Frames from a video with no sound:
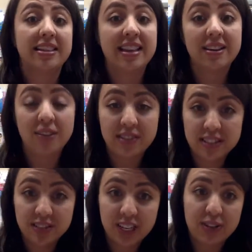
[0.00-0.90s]
think of all
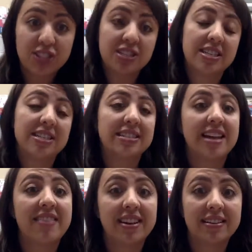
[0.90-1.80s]
these great questions,
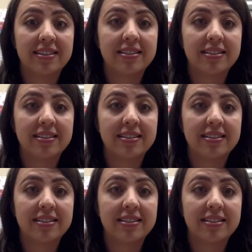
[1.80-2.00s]
and then